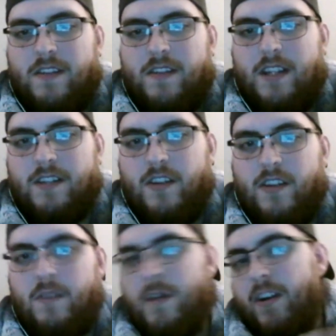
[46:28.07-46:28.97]
a that,
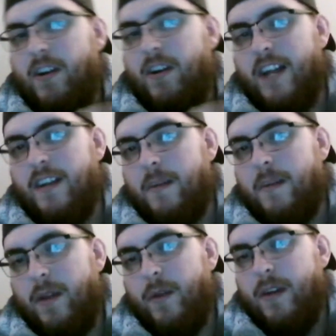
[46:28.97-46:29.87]
that's a good beer
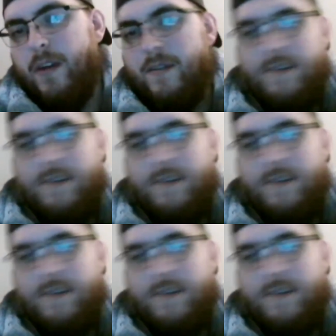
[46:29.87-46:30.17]
you got there, by the